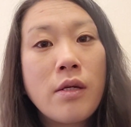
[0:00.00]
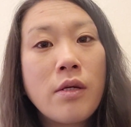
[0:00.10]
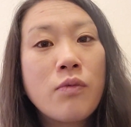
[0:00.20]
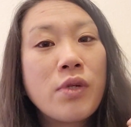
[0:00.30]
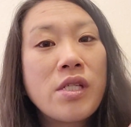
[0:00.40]

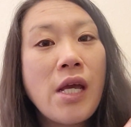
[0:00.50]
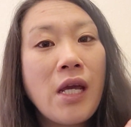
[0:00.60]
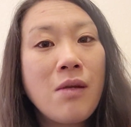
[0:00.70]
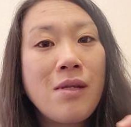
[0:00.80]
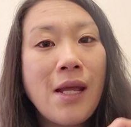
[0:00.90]

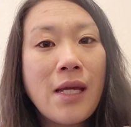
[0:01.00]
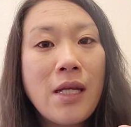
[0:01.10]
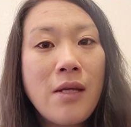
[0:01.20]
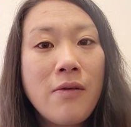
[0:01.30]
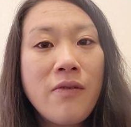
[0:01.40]
retain
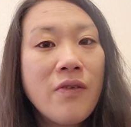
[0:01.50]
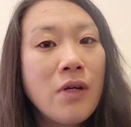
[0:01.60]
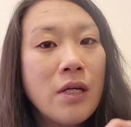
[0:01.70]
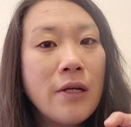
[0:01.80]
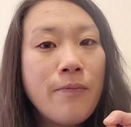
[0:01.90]
negative
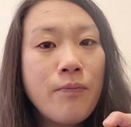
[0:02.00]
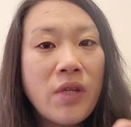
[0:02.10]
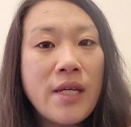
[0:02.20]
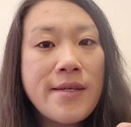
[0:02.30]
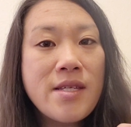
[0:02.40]

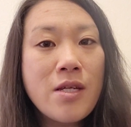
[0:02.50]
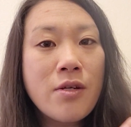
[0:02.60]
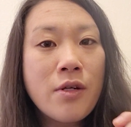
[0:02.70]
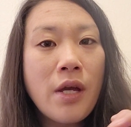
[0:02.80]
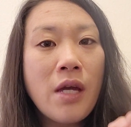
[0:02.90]

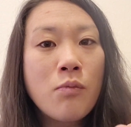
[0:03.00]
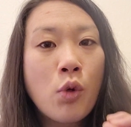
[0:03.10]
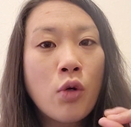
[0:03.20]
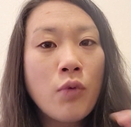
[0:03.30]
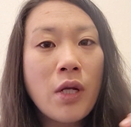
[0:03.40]
easier and
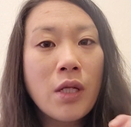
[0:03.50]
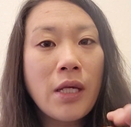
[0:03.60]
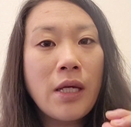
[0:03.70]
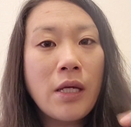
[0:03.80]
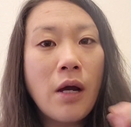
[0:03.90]
more
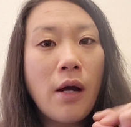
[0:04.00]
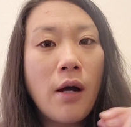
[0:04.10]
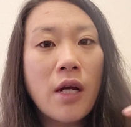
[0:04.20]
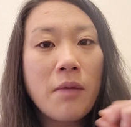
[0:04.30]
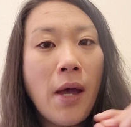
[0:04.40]
readily
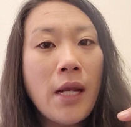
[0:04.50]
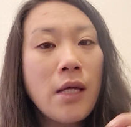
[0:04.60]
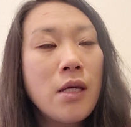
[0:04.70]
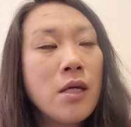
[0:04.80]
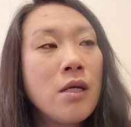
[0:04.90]

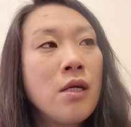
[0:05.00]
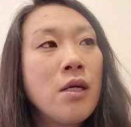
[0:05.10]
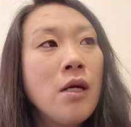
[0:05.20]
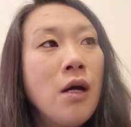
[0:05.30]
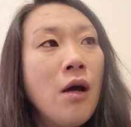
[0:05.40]
automatic,
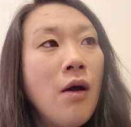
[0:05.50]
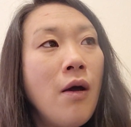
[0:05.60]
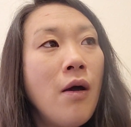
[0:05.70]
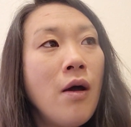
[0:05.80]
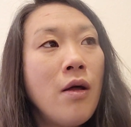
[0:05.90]

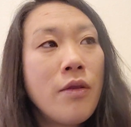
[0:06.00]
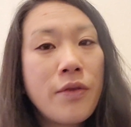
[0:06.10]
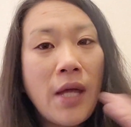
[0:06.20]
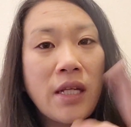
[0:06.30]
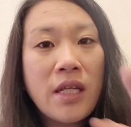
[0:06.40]

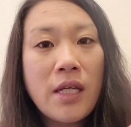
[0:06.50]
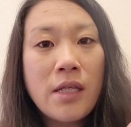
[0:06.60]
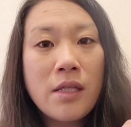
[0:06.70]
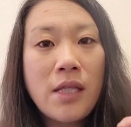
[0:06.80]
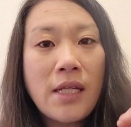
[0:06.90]

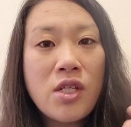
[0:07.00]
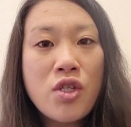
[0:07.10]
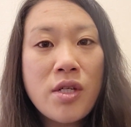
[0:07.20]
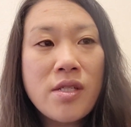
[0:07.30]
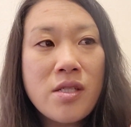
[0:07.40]
that's
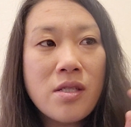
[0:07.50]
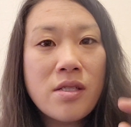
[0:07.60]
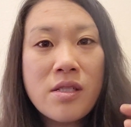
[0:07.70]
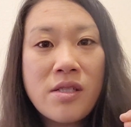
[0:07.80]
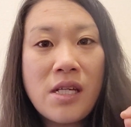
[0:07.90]
just
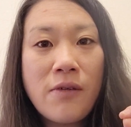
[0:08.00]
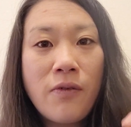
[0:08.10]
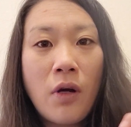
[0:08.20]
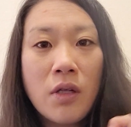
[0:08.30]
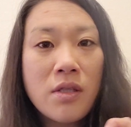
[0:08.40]

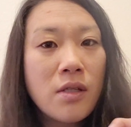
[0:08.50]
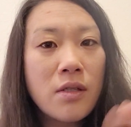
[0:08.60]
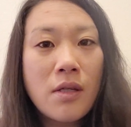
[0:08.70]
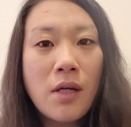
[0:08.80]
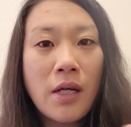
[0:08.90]
default,
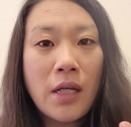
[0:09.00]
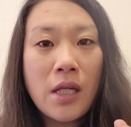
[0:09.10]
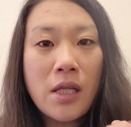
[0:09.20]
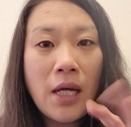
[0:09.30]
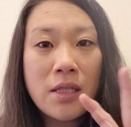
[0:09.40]

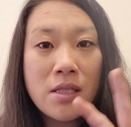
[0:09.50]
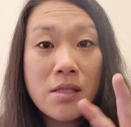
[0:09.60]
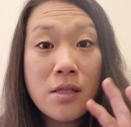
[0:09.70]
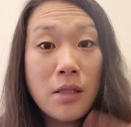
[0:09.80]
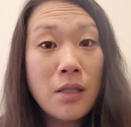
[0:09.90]
honey. That's
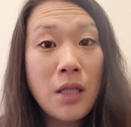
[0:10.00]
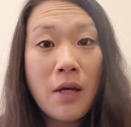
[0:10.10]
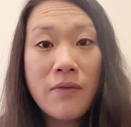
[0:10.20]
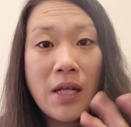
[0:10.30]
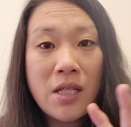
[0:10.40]

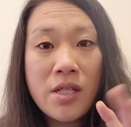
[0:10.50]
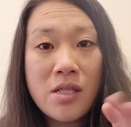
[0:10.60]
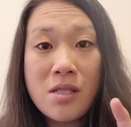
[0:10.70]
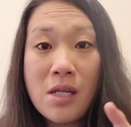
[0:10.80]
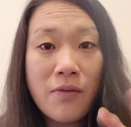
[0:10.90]
love. That's just
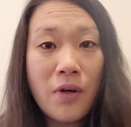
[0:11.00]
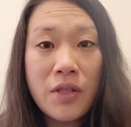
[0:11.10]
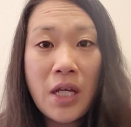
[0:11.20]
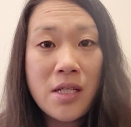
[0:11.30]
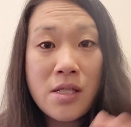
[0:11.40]
a
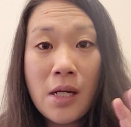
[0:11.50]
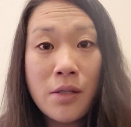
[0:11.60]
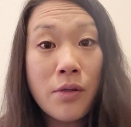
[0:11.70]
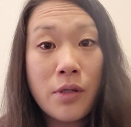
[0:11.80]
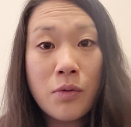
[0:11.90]
default. That is not
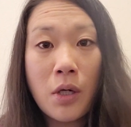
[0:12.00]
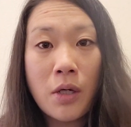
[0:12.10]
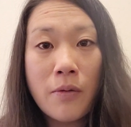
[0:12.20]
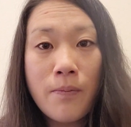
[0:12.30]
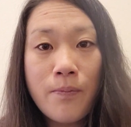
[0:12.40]
who you
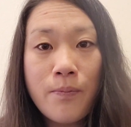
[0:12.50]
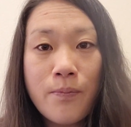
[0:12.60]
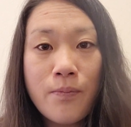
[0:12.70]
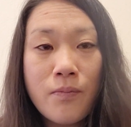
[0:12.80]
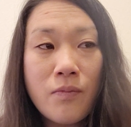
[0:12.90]
are.
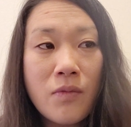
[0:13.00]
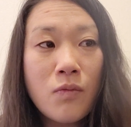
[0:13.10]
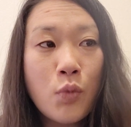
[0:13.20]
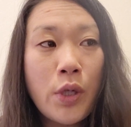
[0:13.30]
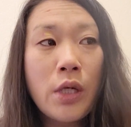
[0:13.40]

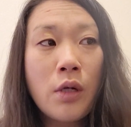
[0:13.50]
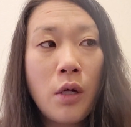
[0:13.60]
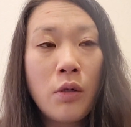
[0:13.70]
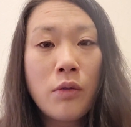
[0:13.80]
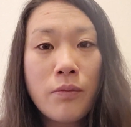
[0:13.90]
We can
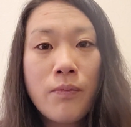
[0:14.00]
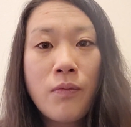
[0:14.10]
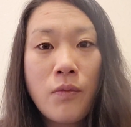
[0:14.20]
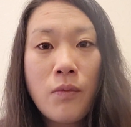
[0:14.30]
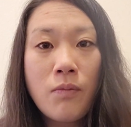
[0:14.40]
all
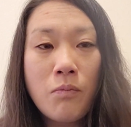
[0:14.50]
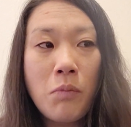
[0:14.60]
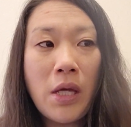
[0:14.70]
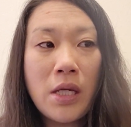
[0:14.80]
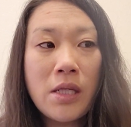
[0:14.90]

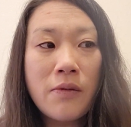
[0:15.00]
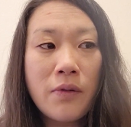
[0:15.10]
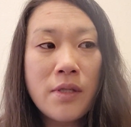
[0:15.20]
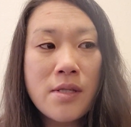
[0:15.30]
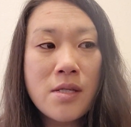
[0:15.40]
make a
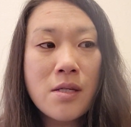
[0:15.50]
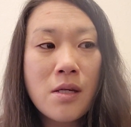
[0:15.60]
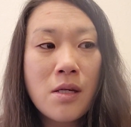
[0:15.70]
difference,